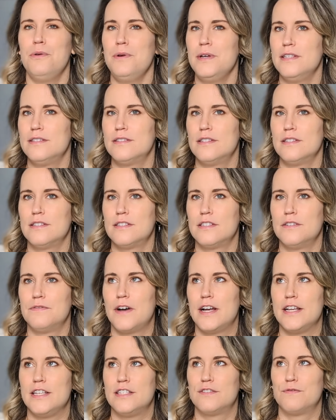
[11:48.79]
Who is this
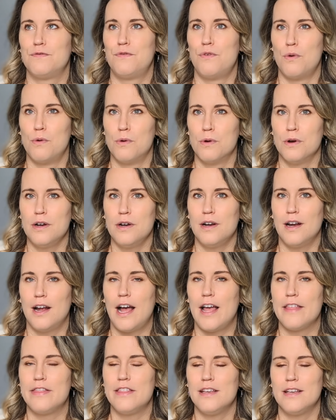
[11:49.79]
device for?
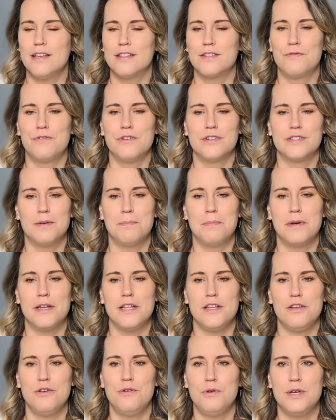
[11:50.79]
I think it's for
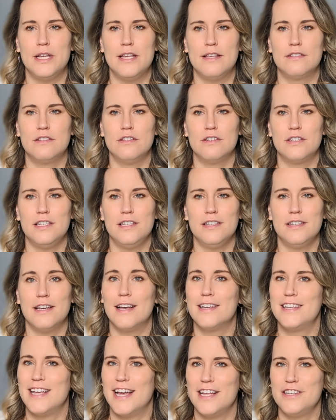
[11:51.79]
somebody who is looking,
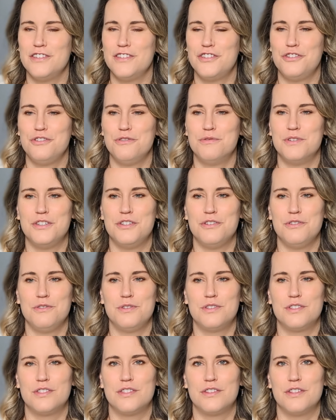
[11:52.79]
again, to
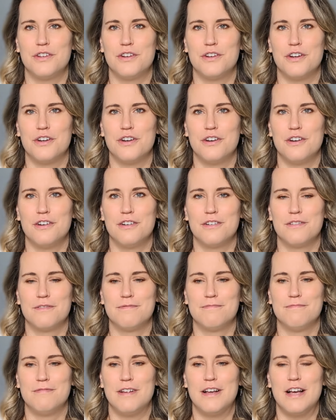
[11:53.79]
reduce their
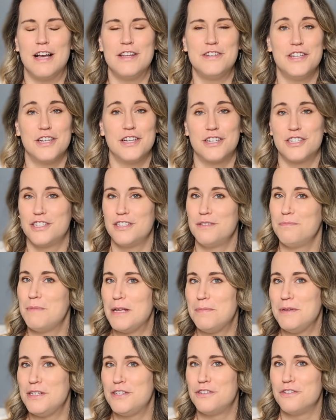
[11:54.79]
addiction
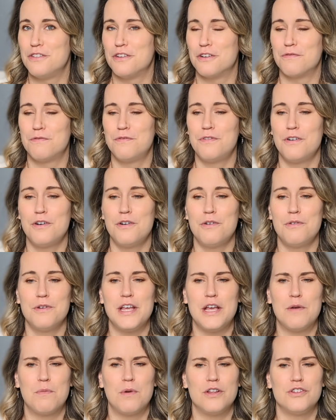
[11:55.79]
maybe to their phone
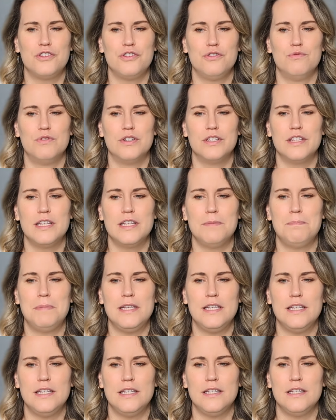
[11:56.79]
and want to really
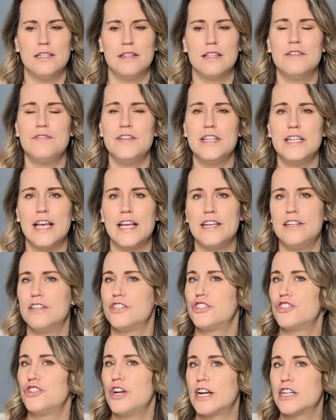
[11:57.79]
be living a
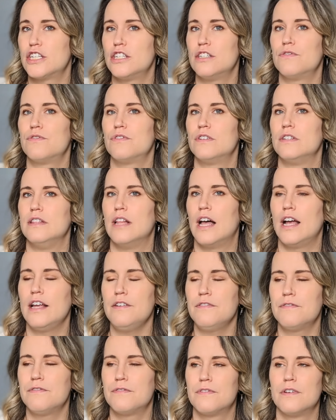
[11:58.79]
distraction-free
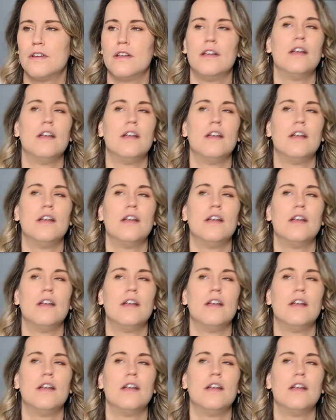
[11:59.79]
life.